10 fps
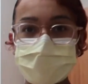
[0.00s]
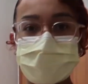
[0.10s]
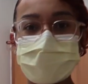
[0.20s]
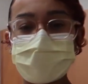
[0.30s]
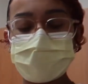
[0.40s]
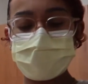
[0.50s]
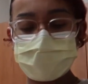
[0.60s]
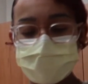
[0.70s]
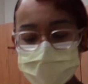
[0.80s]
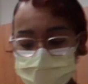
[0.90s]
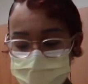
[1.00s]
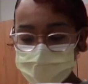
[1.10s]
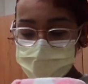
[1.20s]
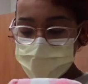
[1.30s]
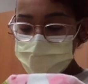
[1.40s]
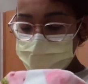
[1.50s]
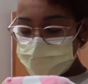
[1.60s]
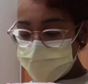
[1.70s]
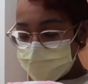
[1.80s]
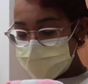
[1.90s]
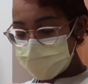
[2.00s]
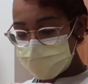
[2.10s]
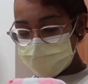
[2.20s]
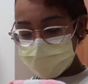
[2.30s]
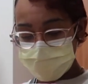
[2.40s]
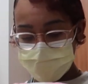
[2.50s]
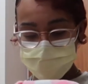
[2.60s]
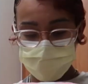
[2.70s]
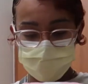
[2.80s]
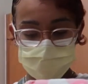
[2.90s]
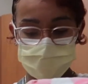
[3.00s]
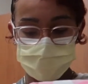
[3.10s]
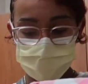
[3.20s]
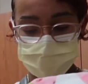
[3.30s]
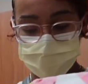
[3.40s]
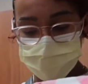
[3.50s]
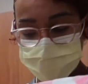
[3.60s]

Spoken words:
baby KIARA is getting she got the pediatrician. She getting a